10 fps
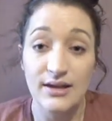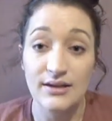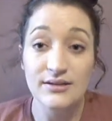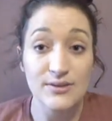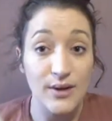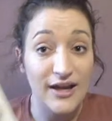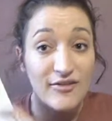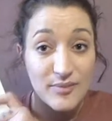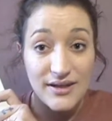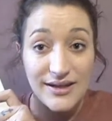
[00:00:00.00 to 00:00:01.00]
So I have
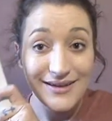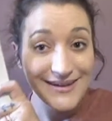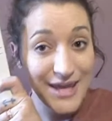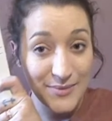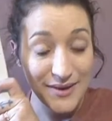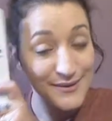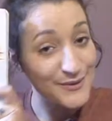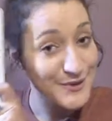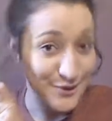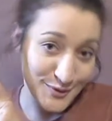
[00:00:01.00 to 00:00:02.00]
been keeping a little
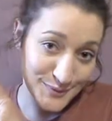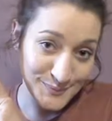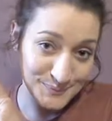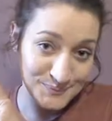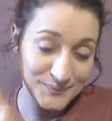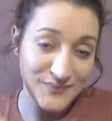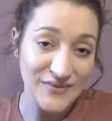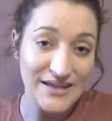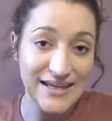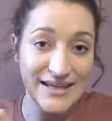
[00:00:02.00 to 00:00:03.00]
journal,
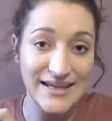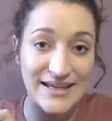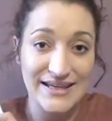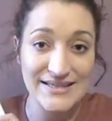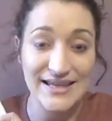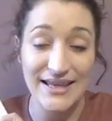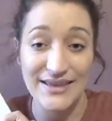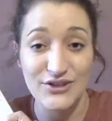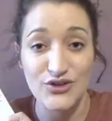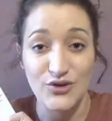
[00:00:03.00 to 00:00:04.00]
and in
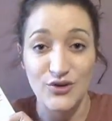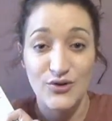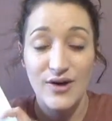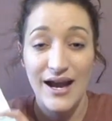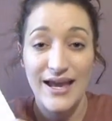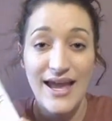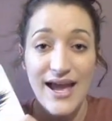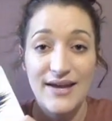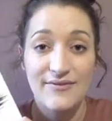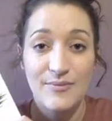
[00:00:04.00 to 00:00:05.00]
this journal I
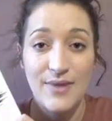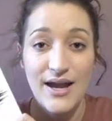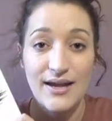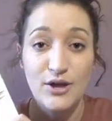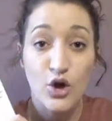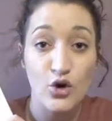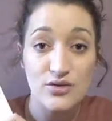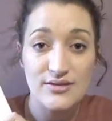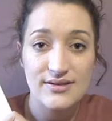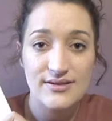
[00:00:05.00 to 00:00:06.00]
have my
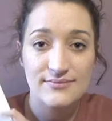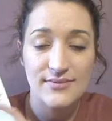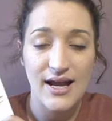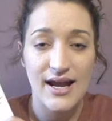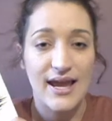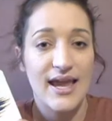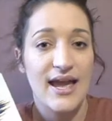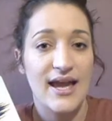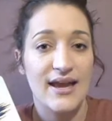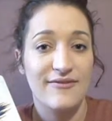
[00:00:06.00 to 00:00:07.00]
goals. I
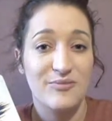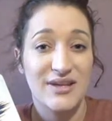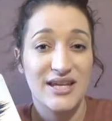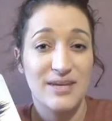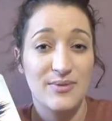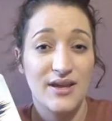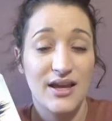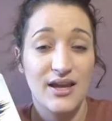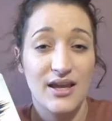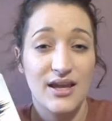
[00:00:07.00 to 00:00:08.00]
have been keeping
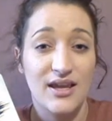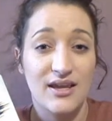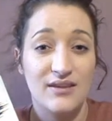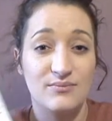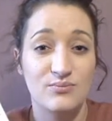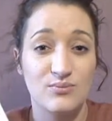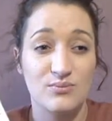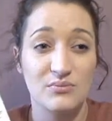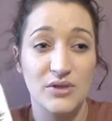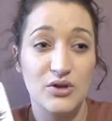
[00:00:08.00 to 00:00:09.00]
a
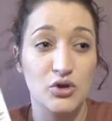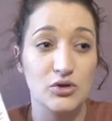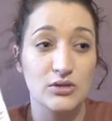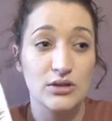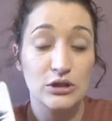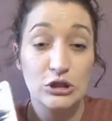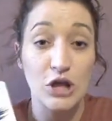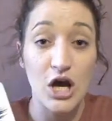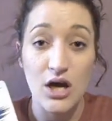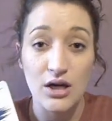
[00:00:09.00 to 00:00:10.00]
little
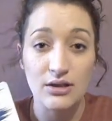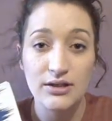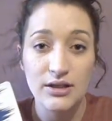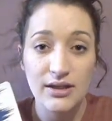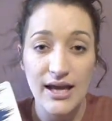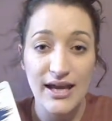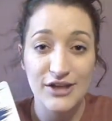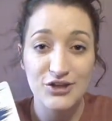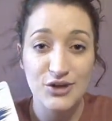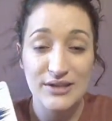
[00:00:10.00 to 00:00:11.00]
log, I guess you could